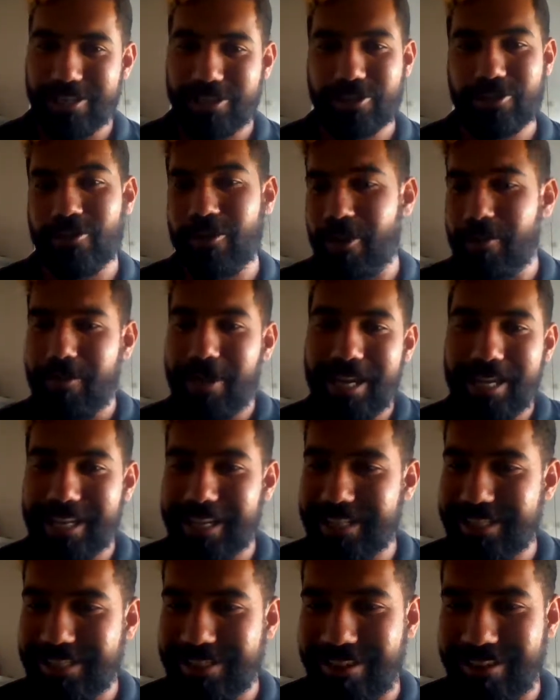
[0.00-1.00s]
so I might
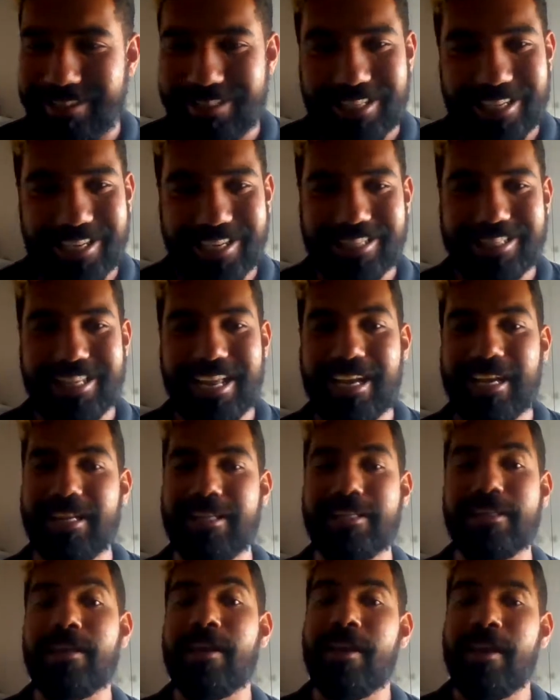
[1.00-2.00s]
get started in a second.